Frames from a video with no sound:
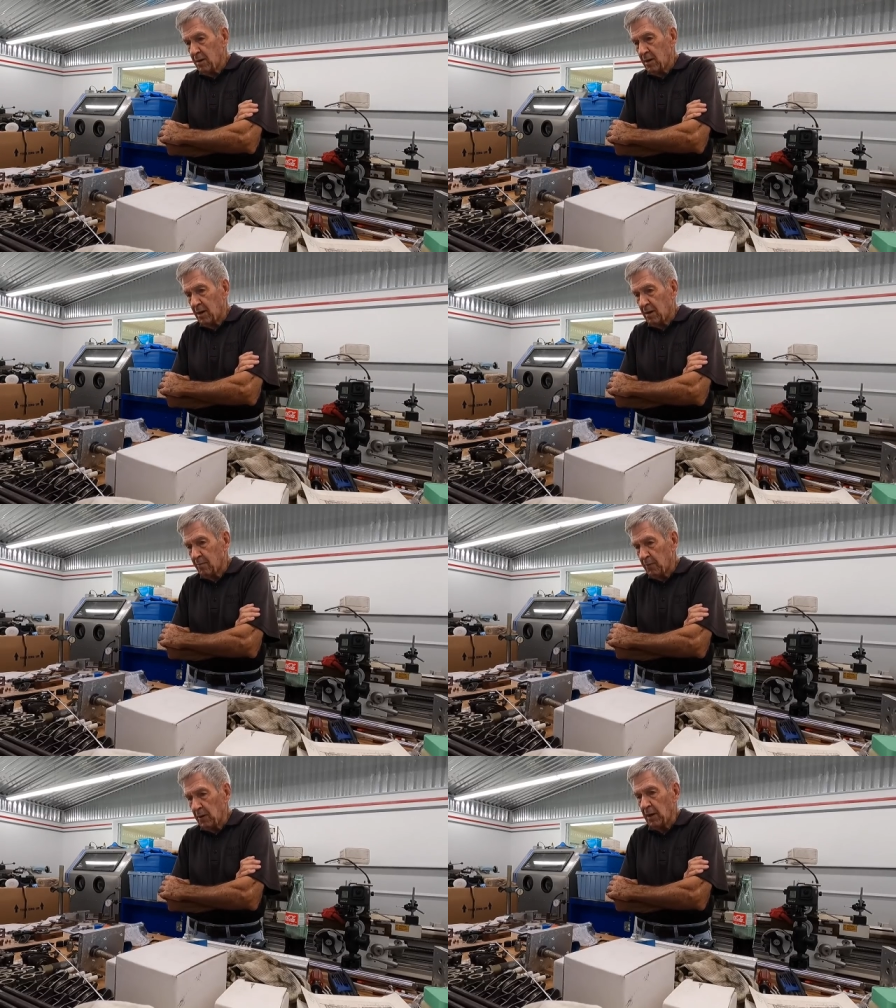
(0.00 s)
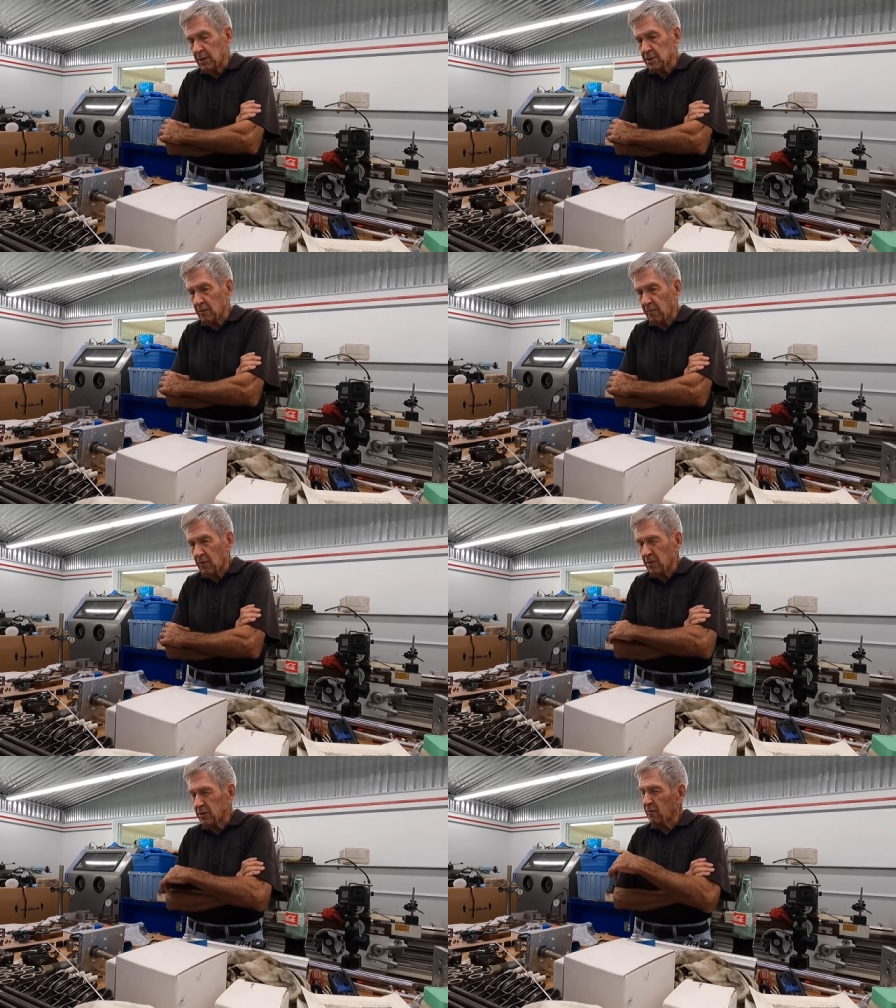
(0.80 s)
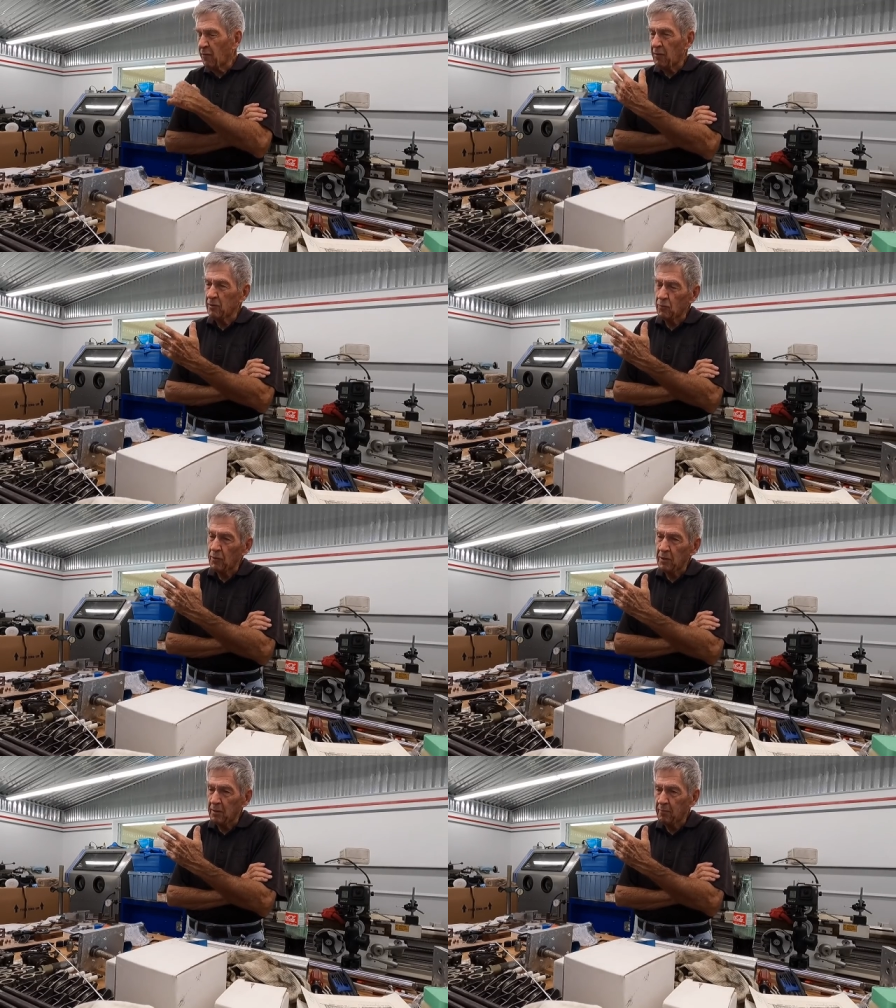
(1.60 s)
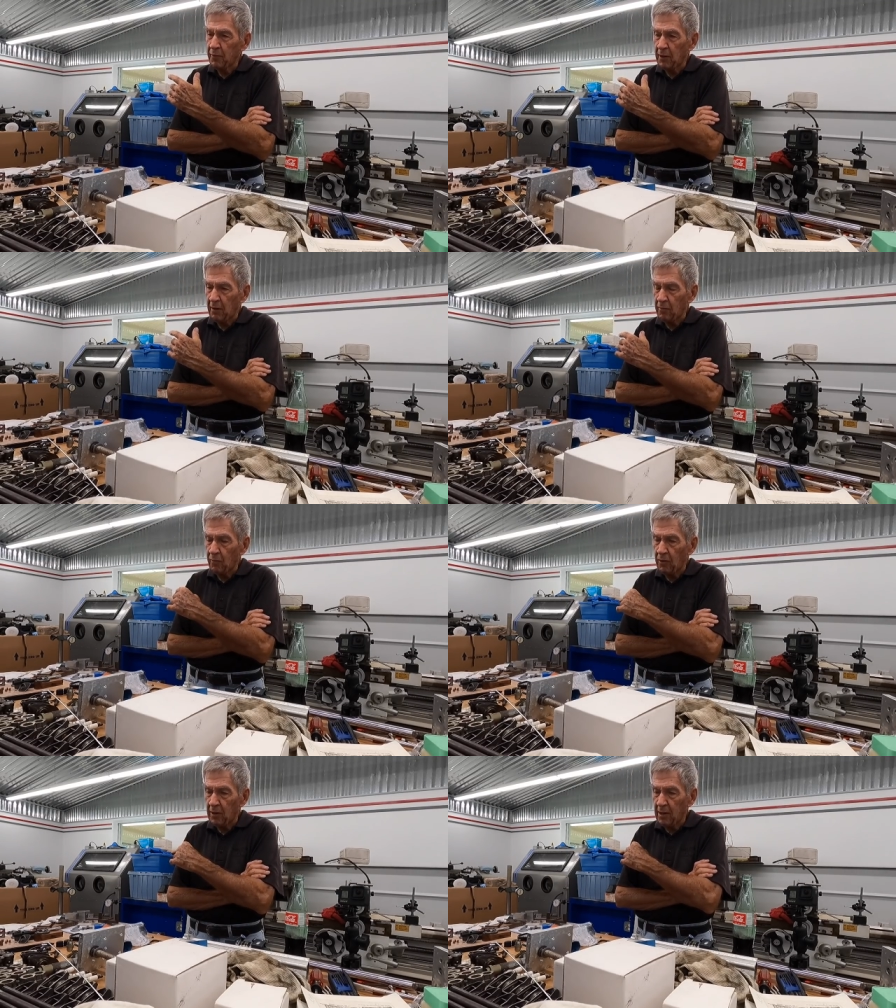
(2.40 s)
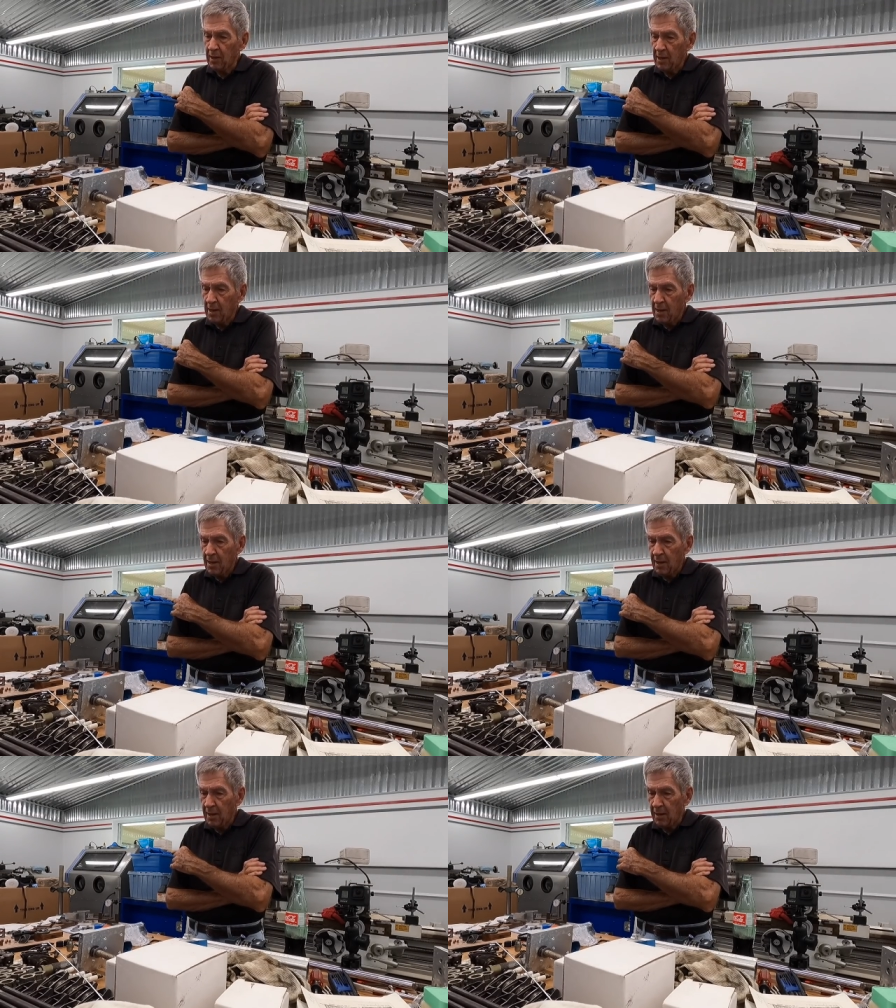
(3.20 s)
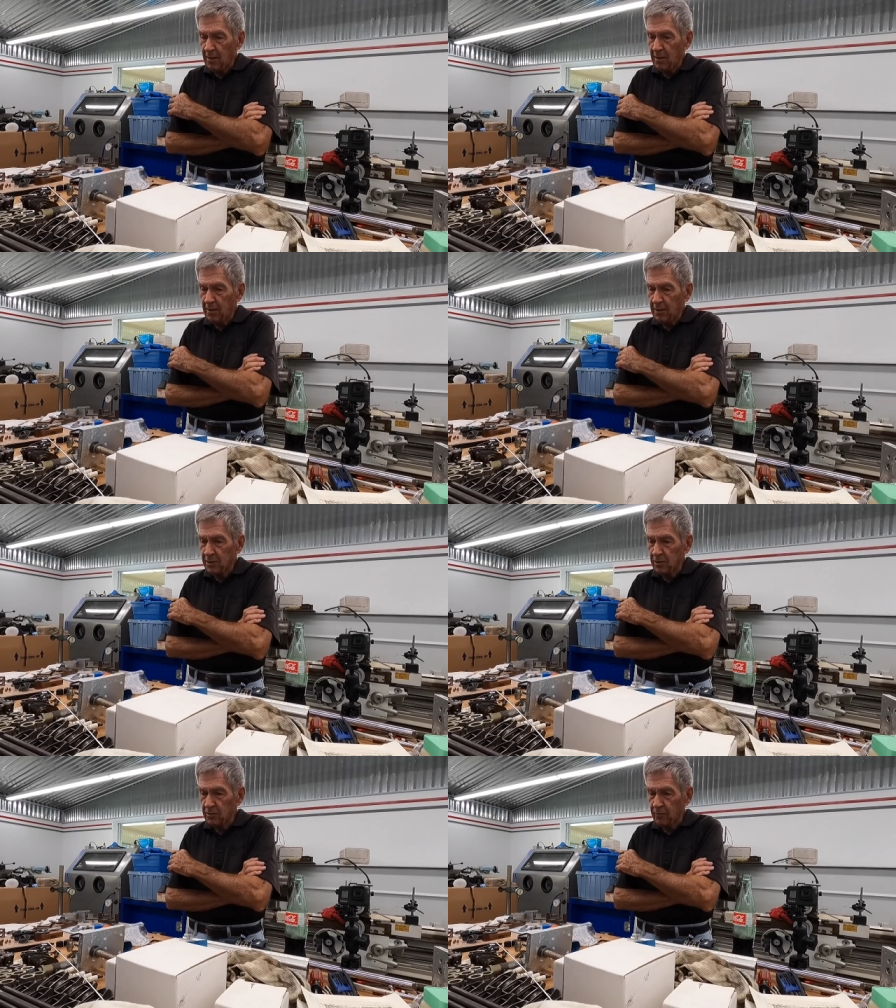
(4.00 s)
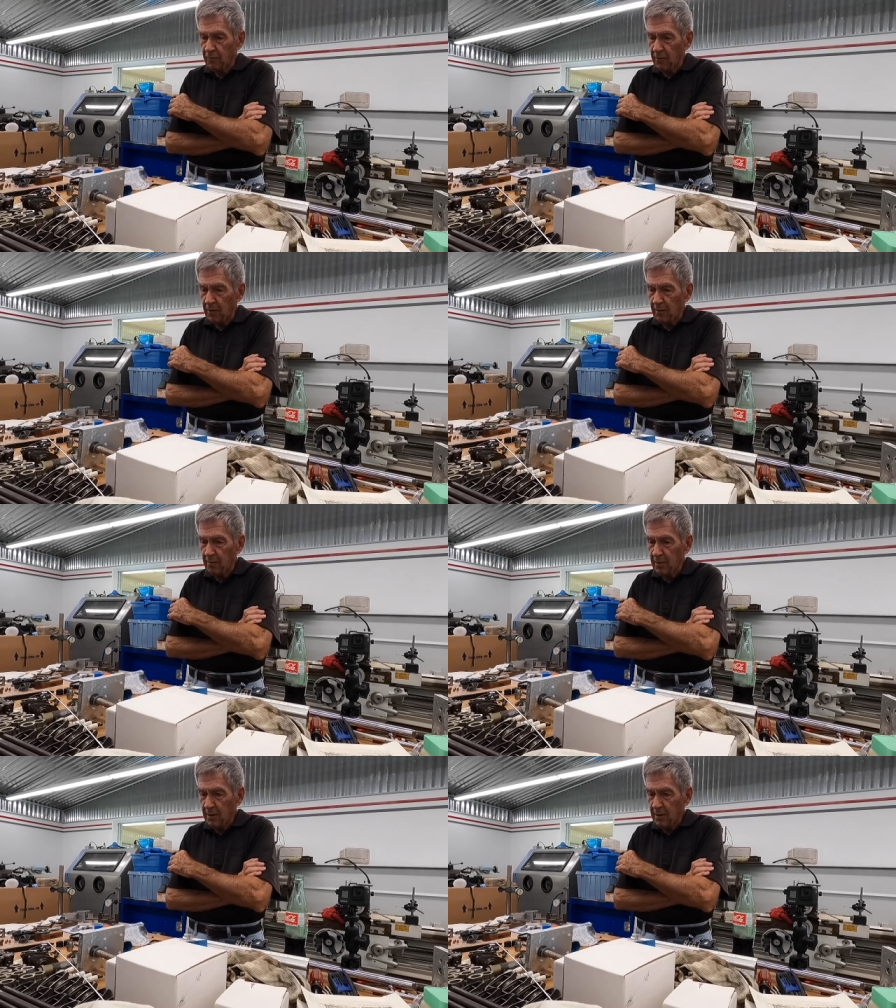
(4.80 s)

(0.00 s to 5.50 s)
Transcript: and put a lot of stuff on it that you've always wanted to put on one, and uh, just use it for a,